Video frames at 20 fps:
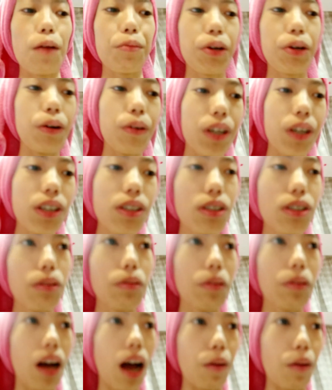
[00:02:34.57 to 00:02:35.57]
I'm
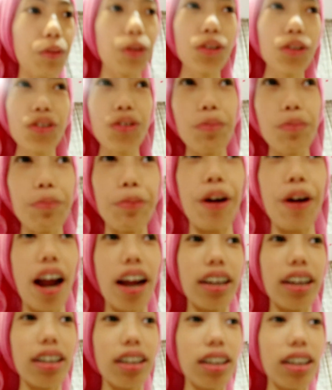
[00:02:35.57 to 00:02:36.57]
going to
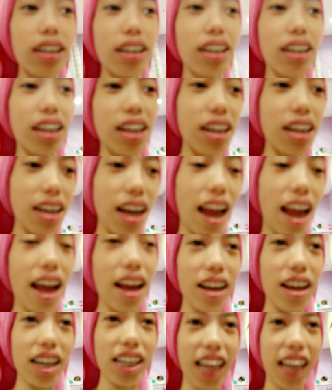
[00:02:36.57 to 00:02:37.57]
prank
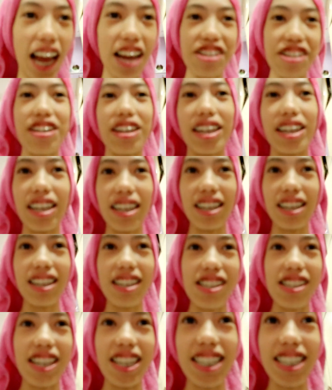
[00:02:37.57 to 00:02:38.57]
qashy.
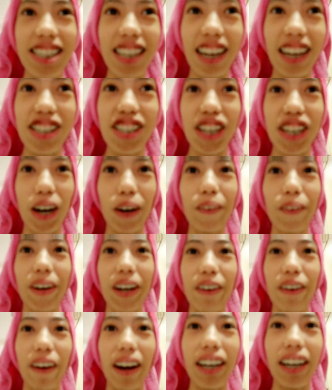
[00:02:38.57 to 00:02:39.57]
She's not
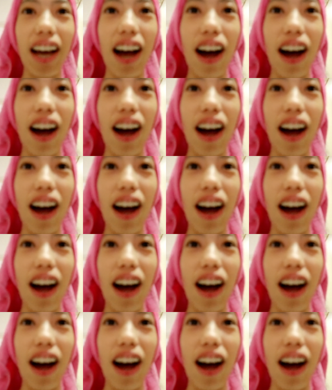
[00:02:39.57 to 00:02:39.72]
showering right